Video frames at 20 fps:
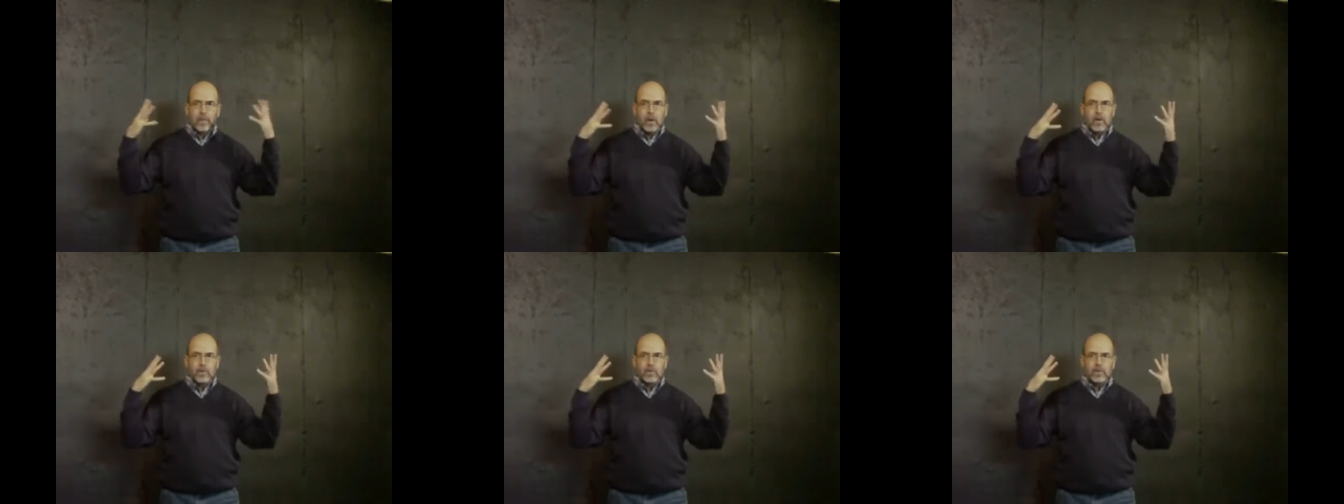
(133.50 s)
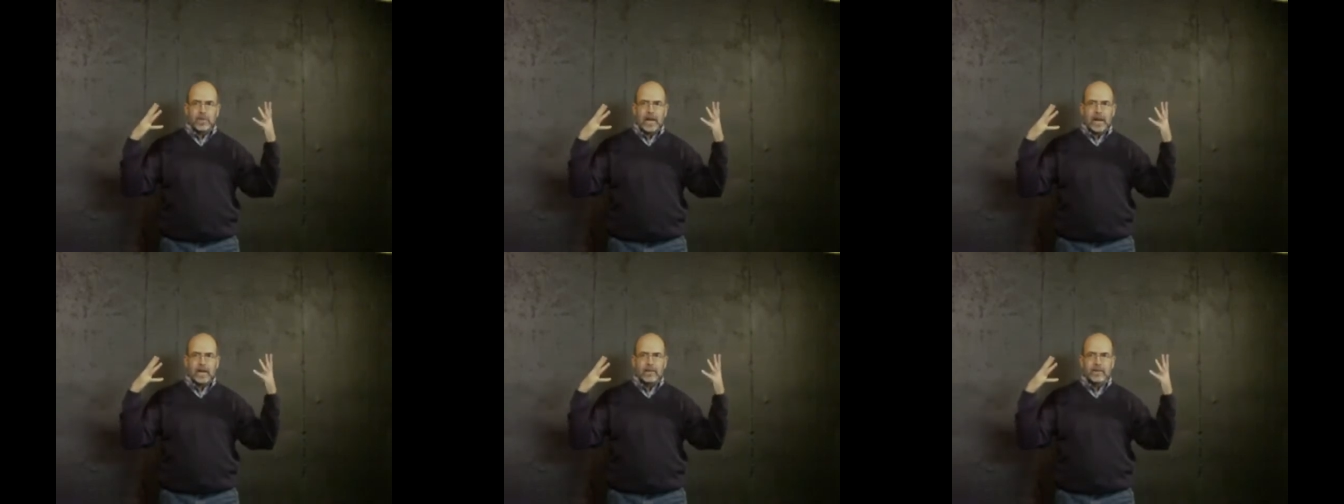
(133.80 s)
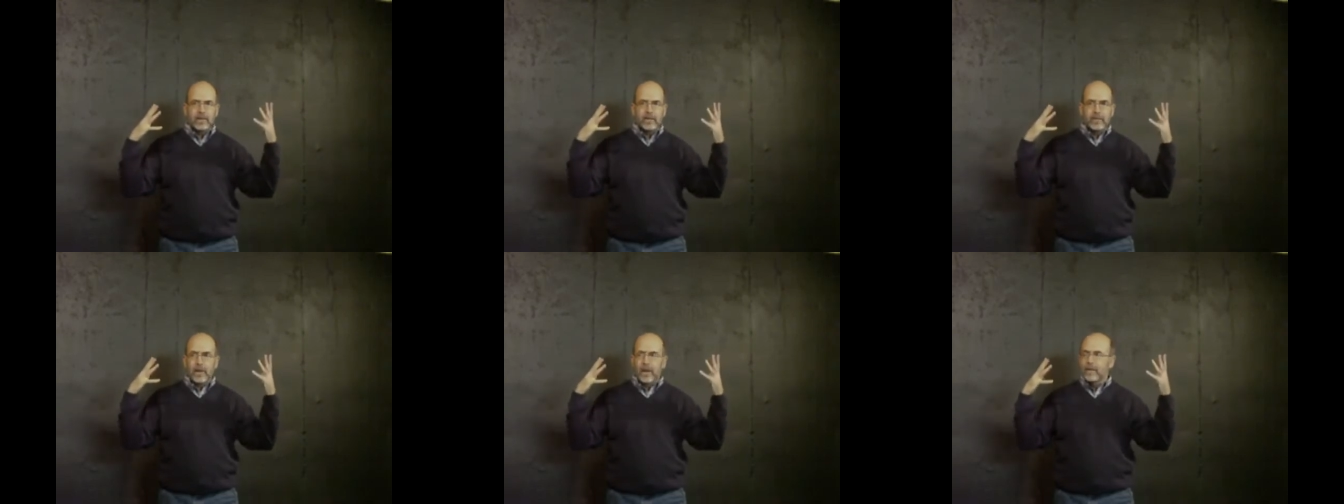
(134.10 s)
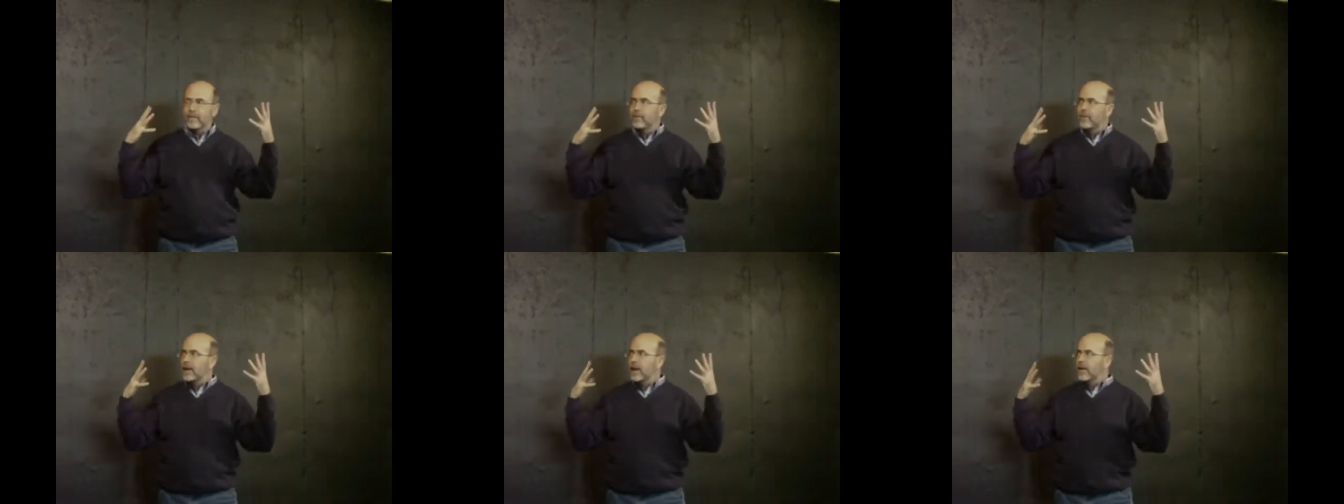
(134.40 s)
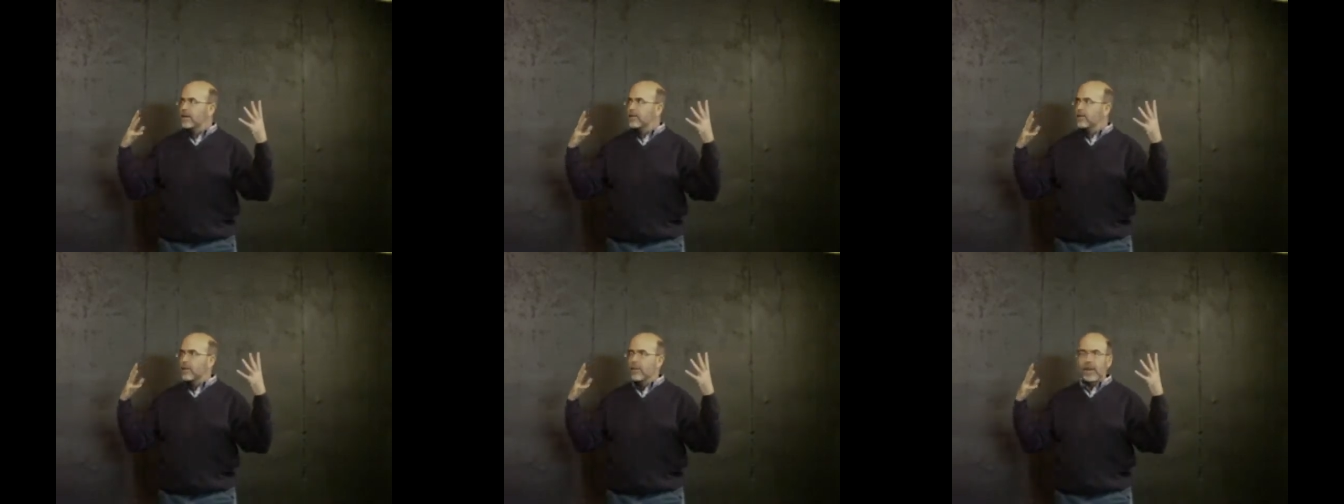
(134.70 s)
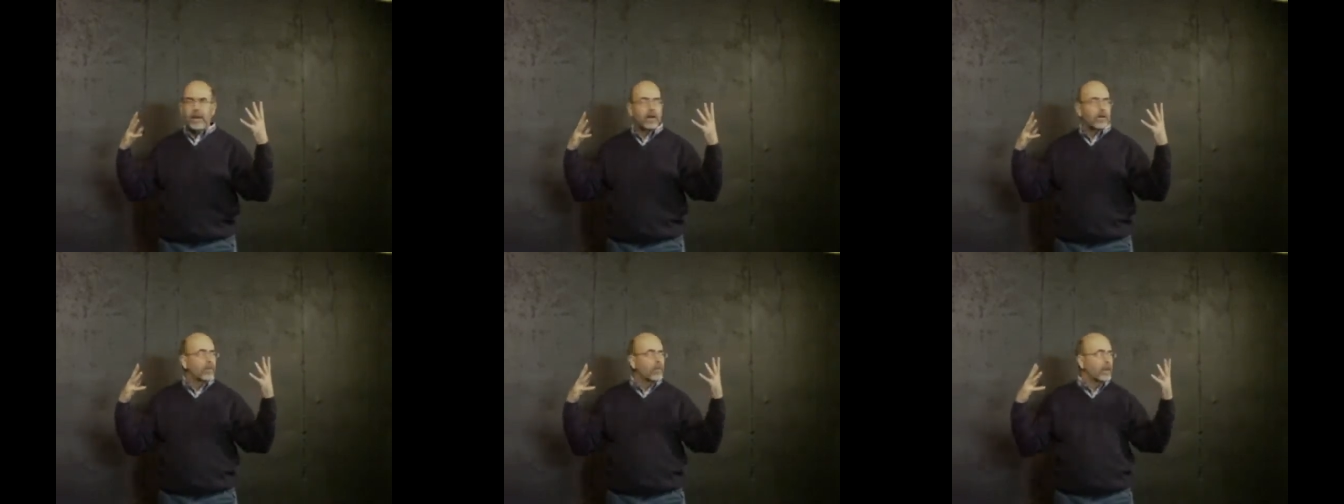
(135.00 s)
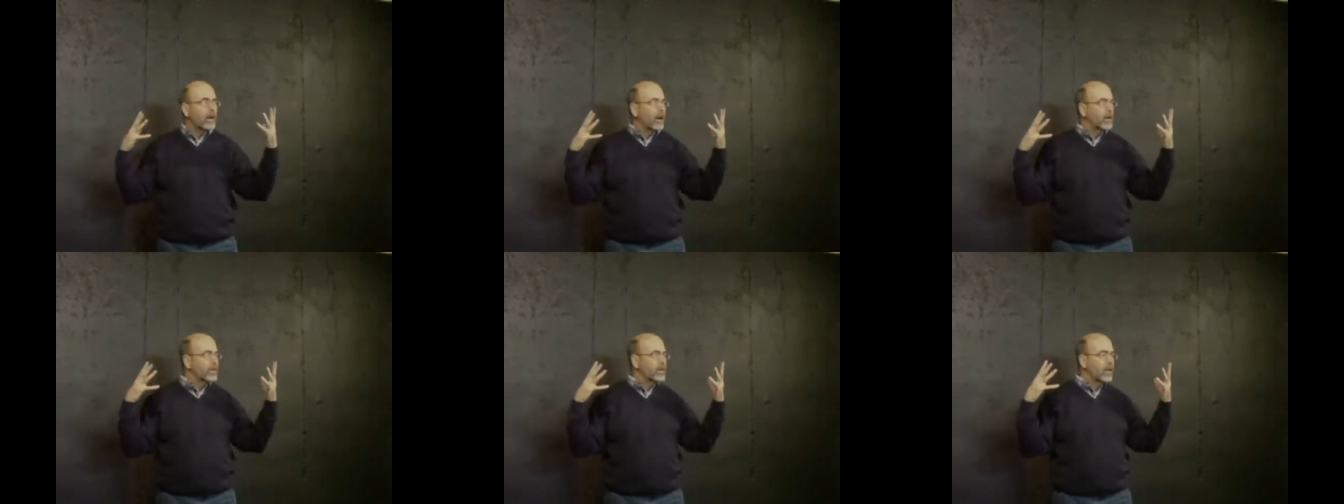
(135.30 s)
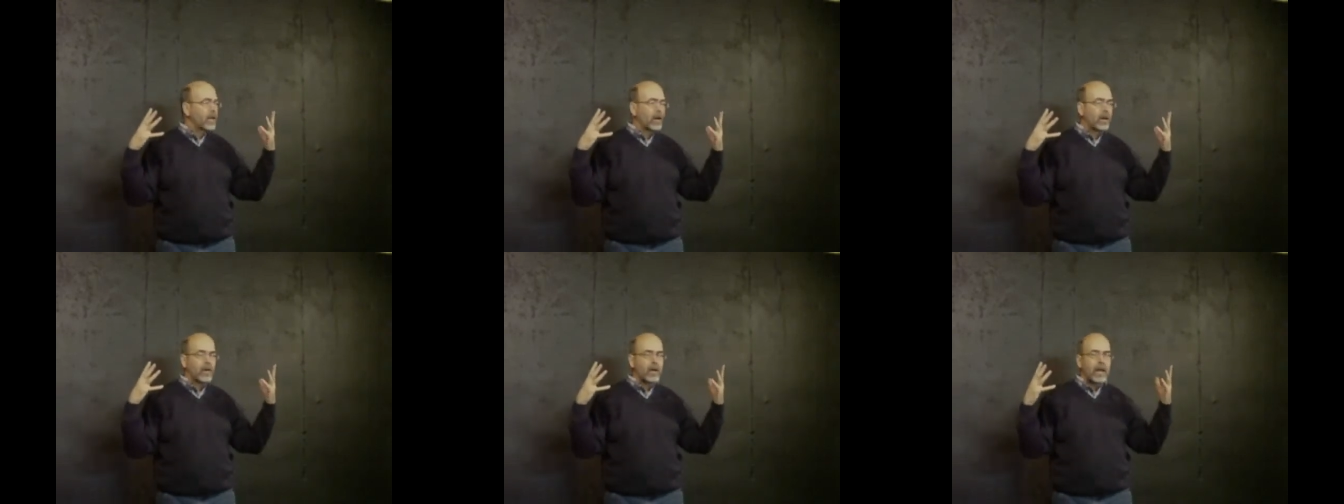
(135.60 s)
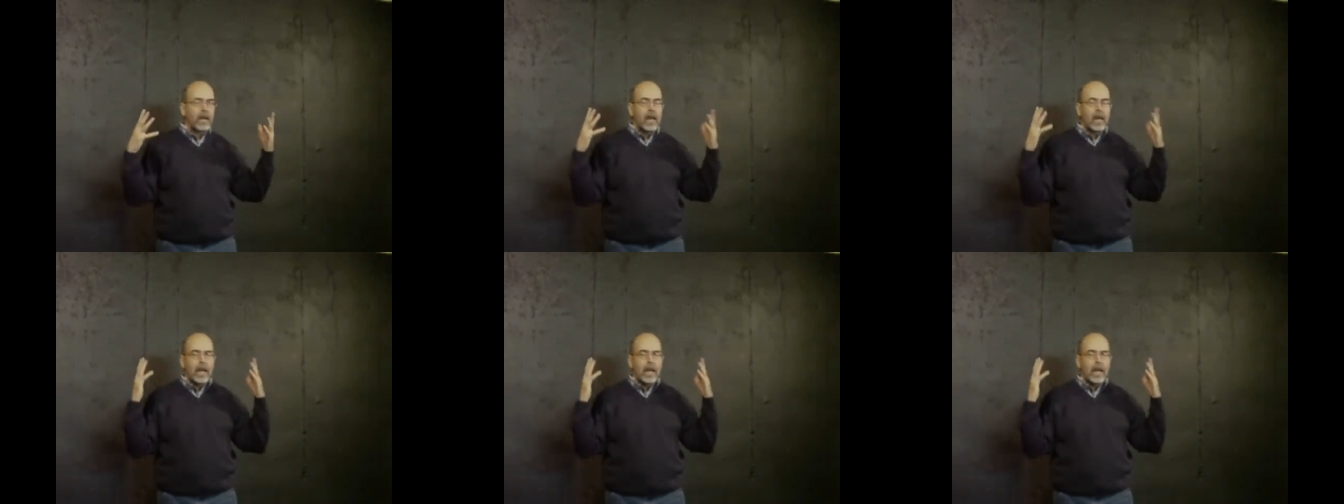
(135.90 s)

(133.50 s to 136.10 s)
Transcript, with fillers: both sides of my face no matter where I turn,